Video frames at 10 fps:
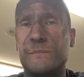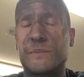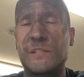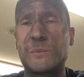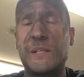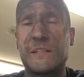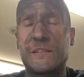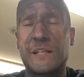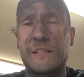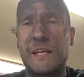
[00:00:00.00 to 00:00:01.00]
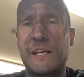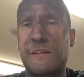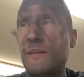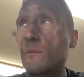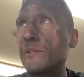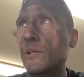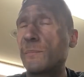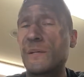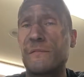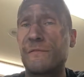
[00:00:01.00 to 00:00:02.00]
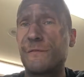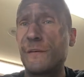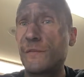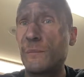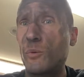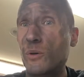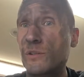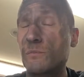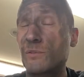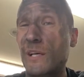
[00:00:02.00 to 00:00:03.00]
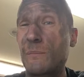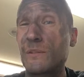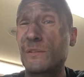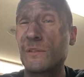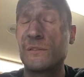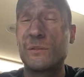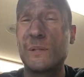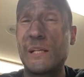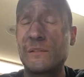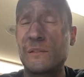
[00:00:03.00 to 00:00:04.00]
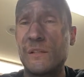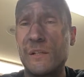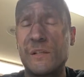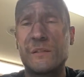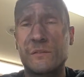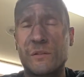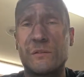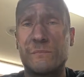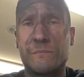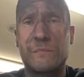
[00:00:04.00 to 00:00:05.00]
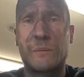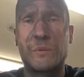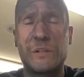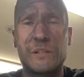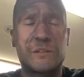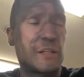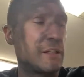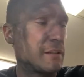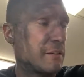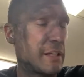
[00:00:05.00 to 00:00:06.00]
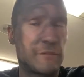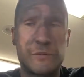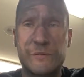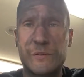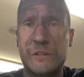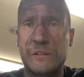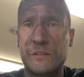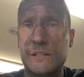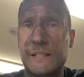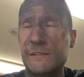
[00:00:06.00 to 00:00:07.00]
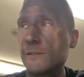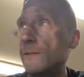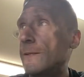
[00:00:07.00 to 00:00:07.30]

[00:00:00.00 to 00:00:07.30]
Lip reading: Since we hit 10K, I think we jumped up 50 more subscribers in 2 days. So I'm really excited and thankful for all of you guys.